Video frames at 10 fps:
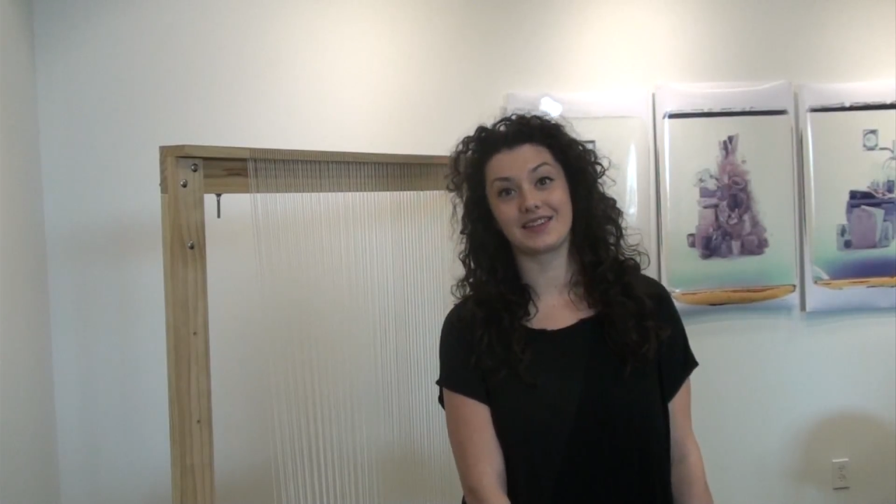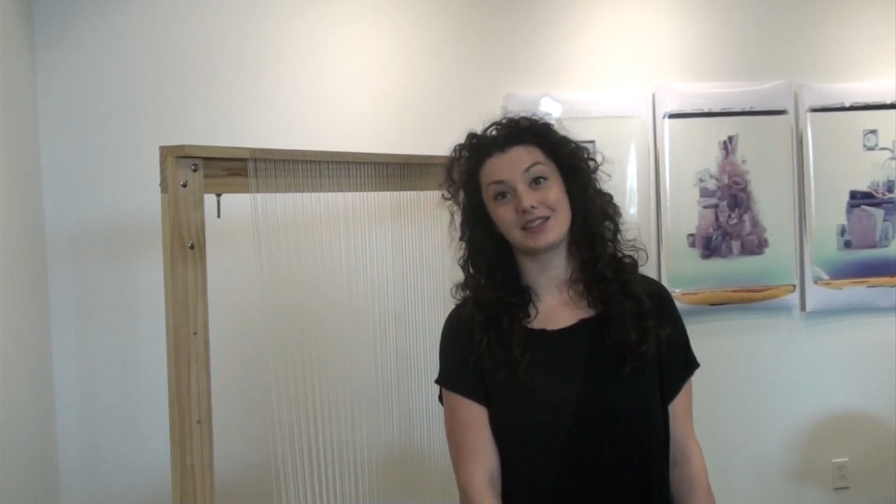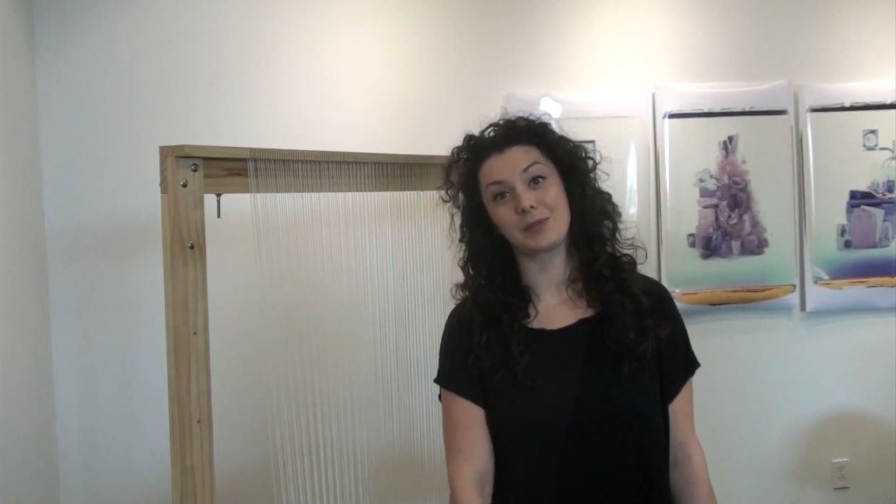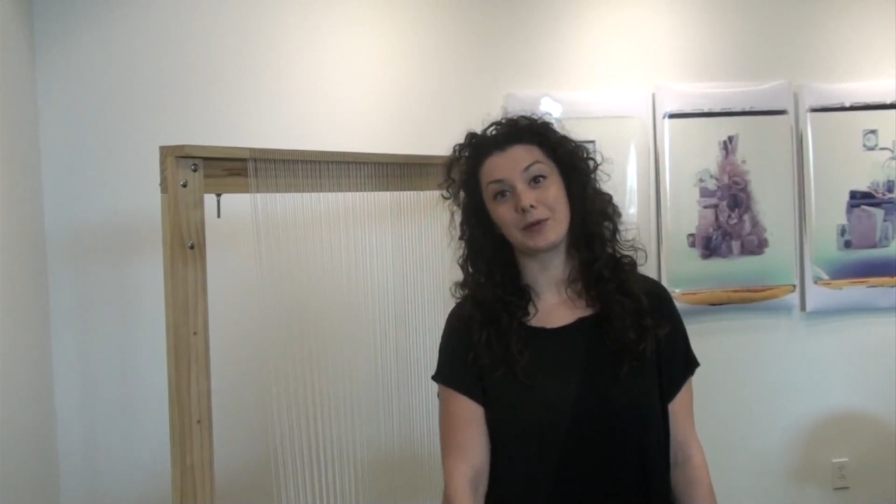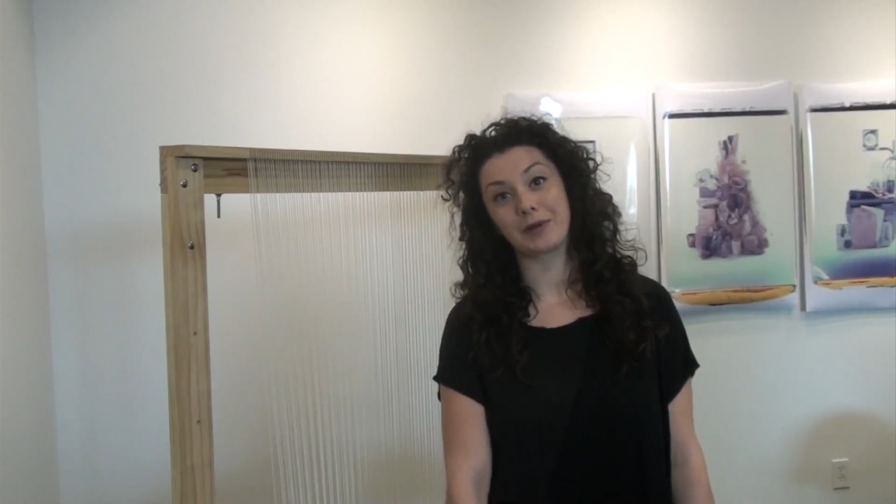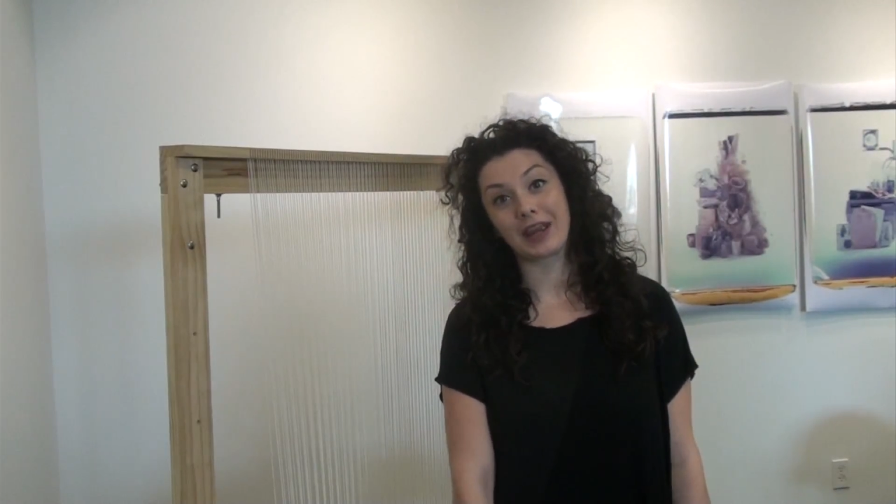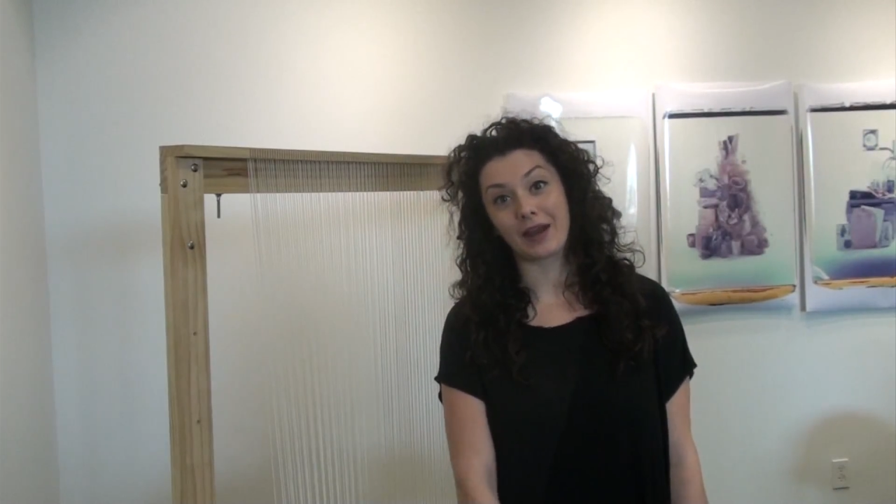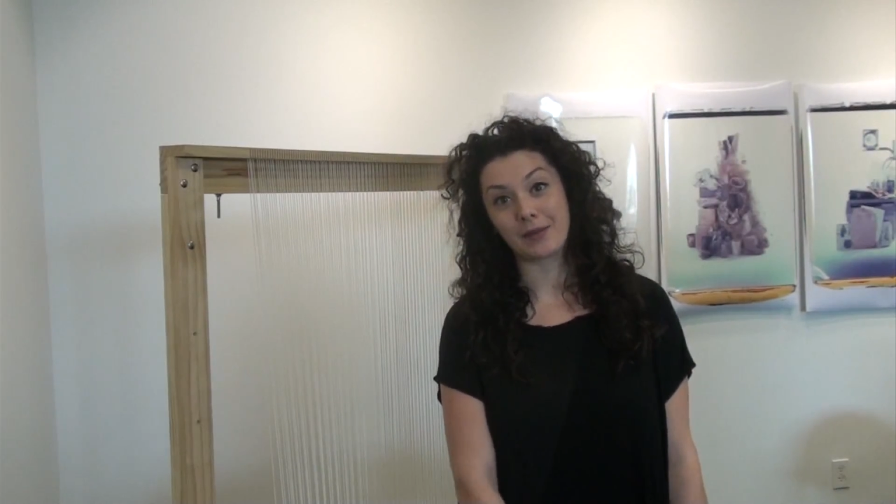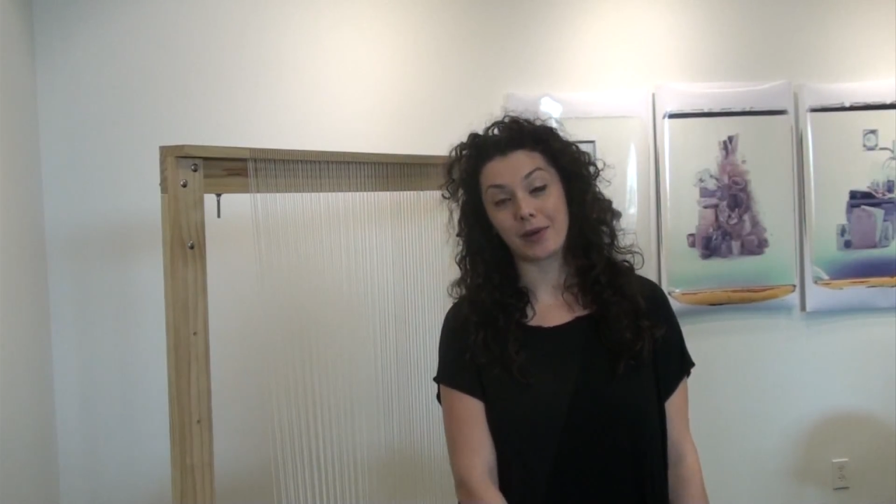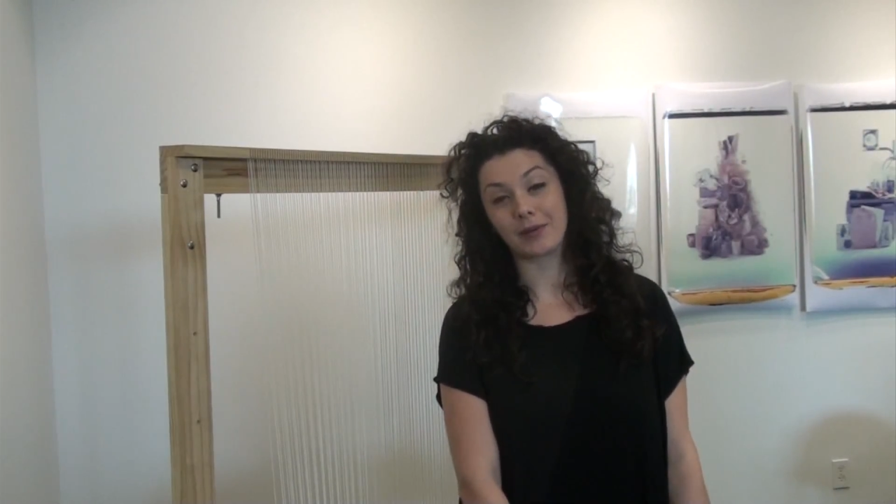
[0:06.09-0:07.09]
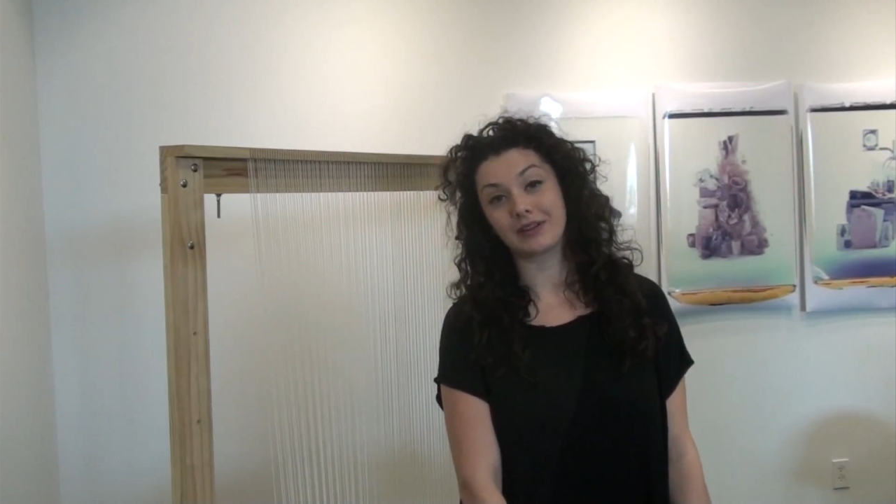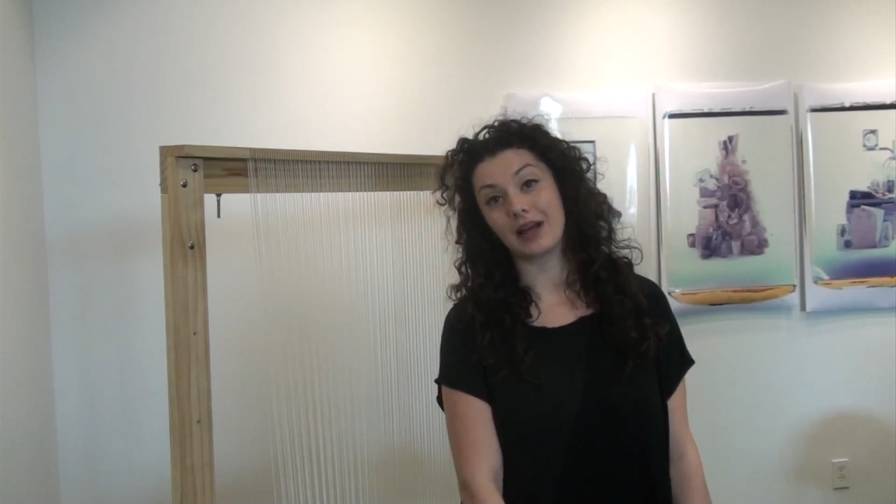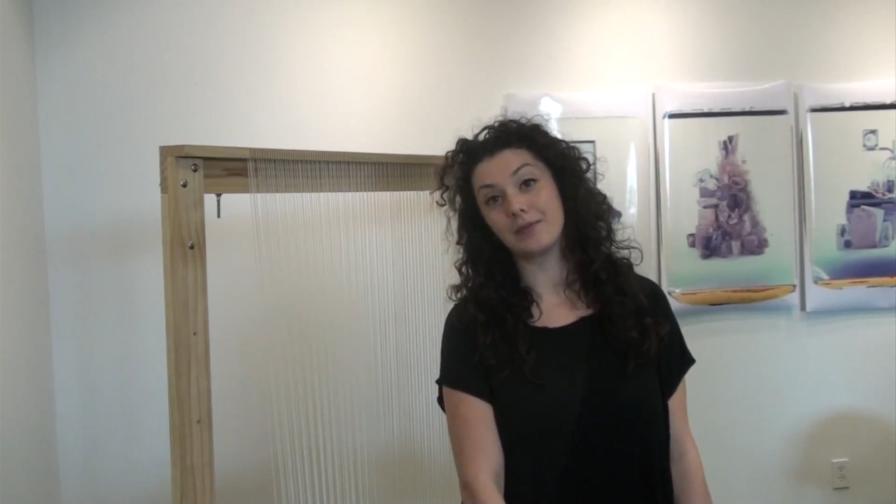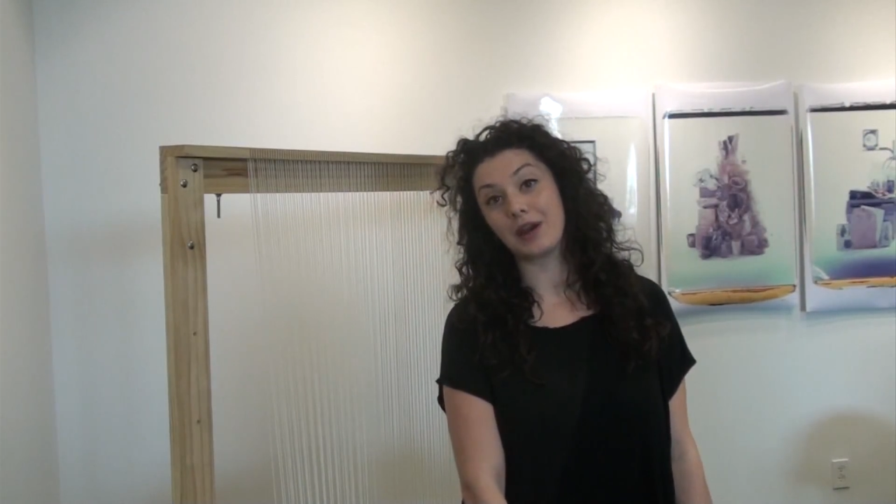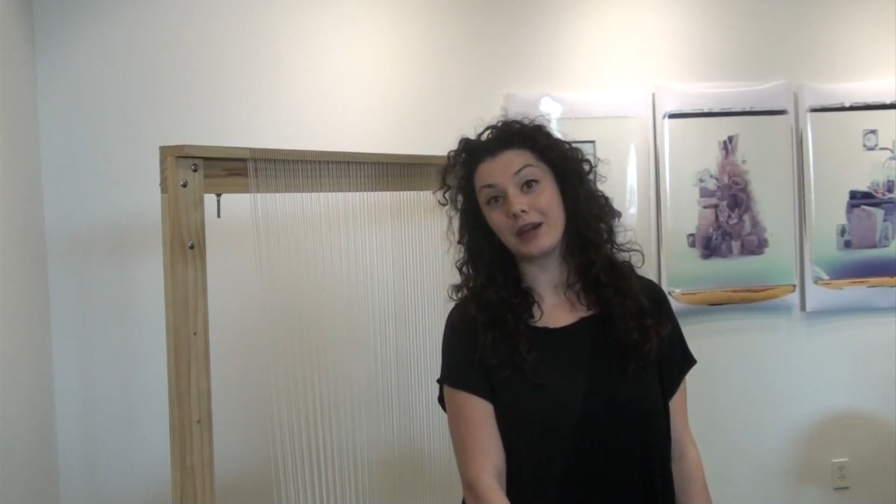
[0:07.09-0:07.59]
the Spartanburg County Public
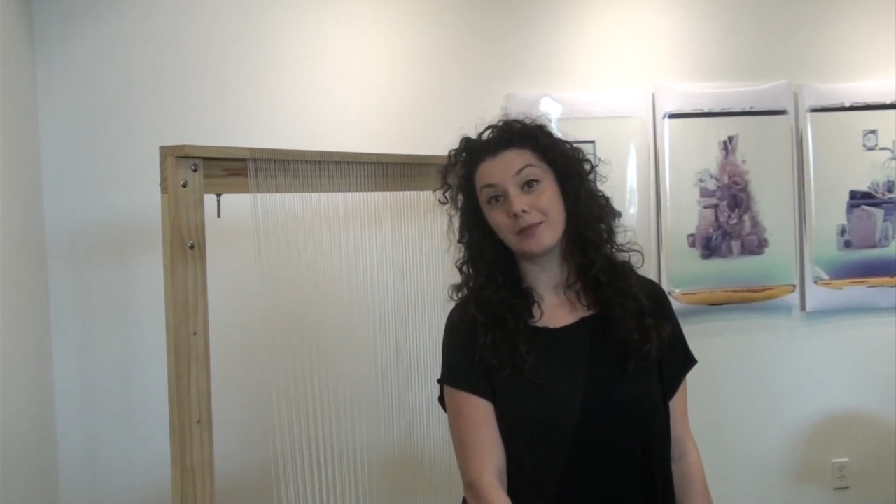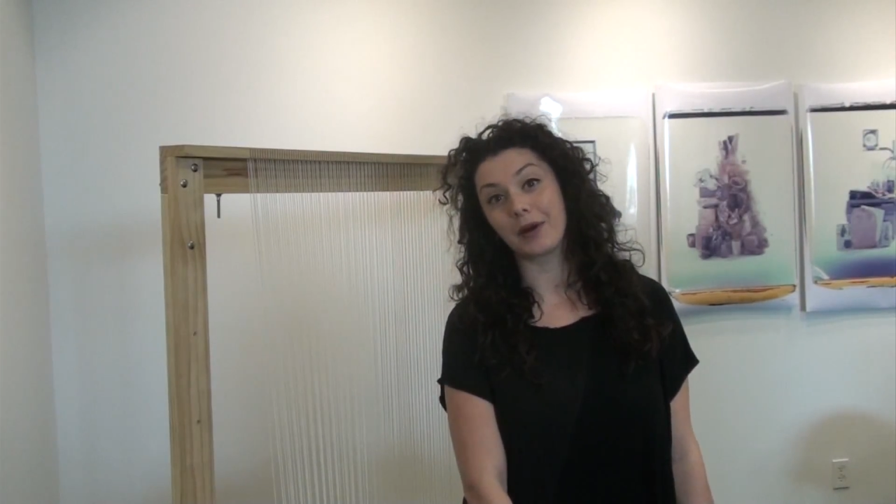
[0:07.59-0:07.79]
Library in